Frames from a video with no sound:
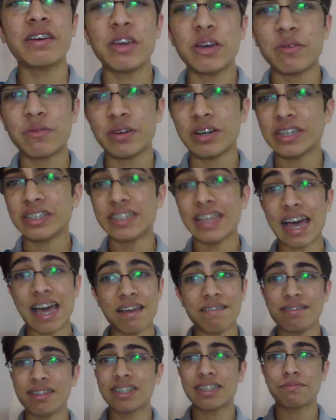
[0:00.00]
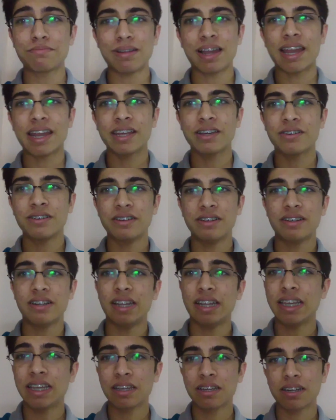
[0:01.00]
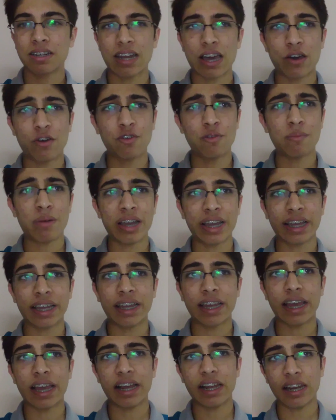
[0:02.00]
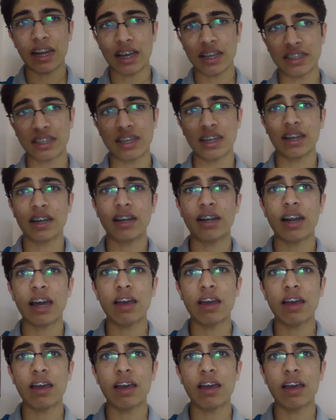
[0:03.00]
was I was just planning on drilling down my last layer.